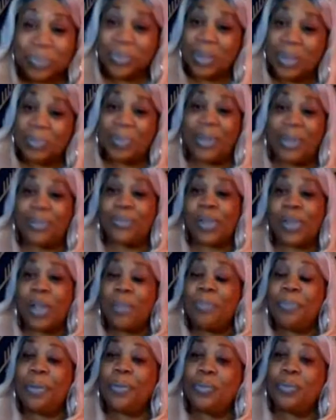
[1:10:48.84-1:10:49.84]
but
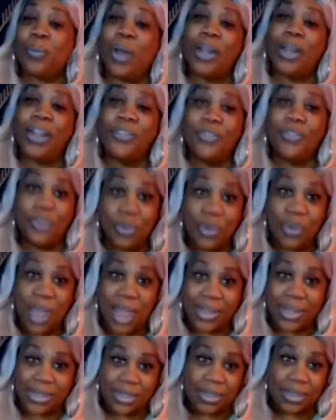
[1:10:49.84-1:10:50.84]
but what if you
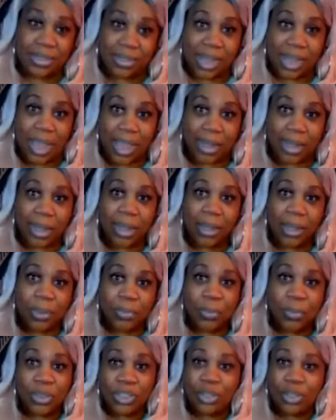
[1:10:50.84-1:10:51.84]
had did that?
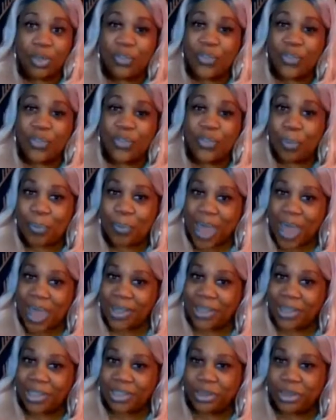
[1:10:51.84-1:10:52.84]
Would you feel
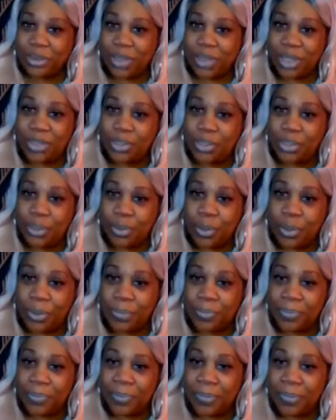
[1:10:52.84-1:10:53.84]
bad that you didn't do it?
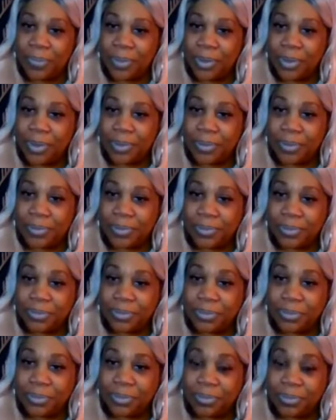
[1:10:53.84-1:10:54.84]

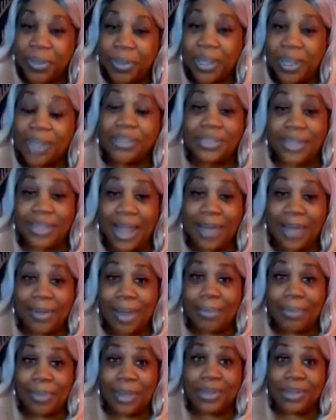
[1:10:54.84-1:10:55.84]
Because now
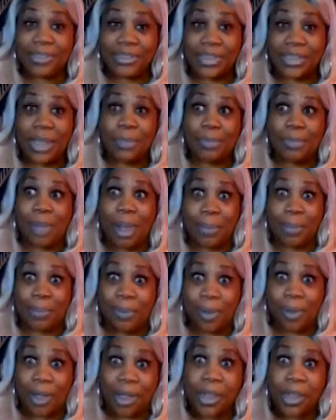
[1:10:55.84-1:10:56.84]
I'm going to say my
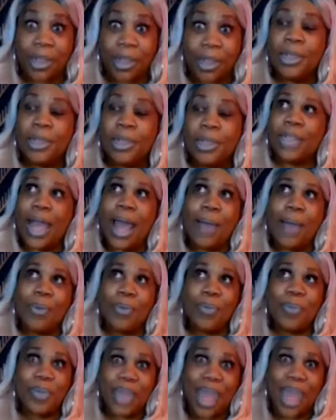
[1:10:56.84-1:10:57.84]
part. I
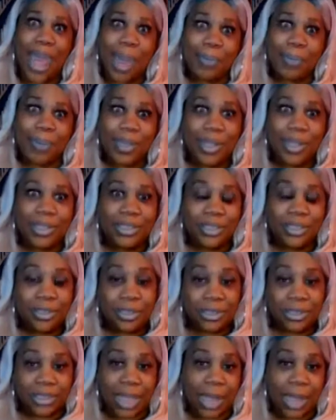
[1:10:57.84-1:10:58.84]
would be happy he took
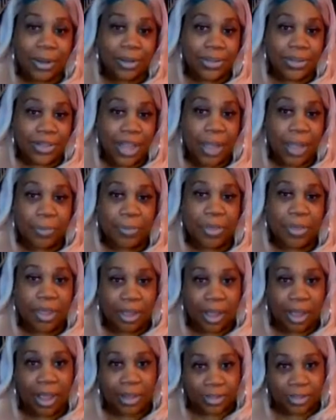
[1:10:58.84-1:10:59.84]
us out of death
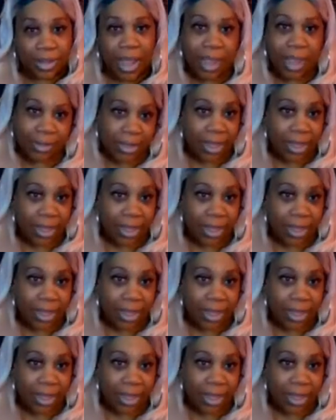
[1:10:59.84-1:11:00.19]
at the